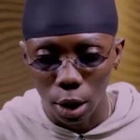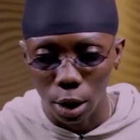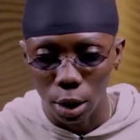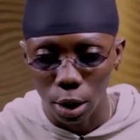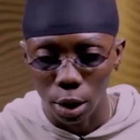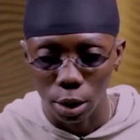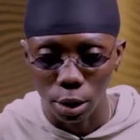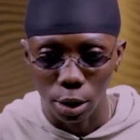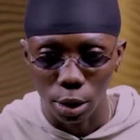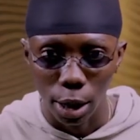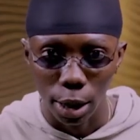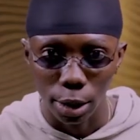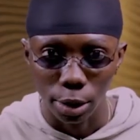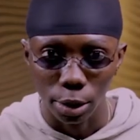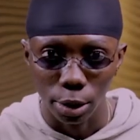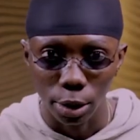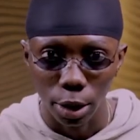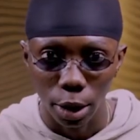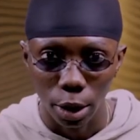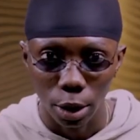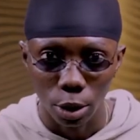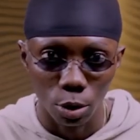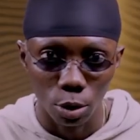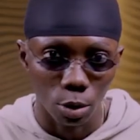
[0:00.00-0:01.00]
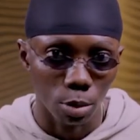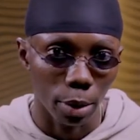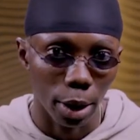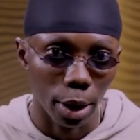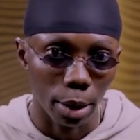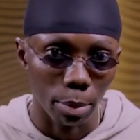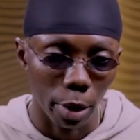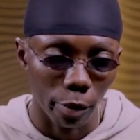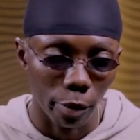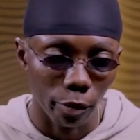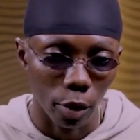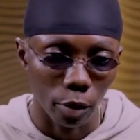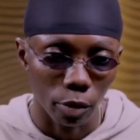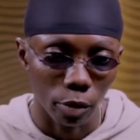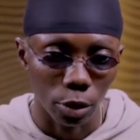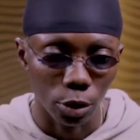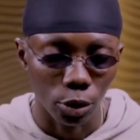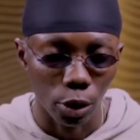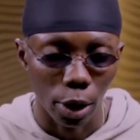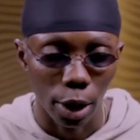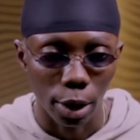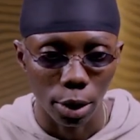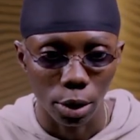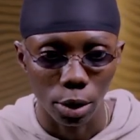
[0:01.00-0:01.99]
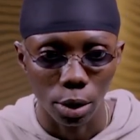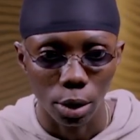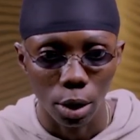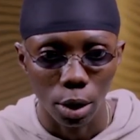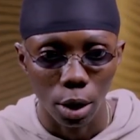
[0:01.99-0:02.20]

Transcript: and tell you like my favorite tracks.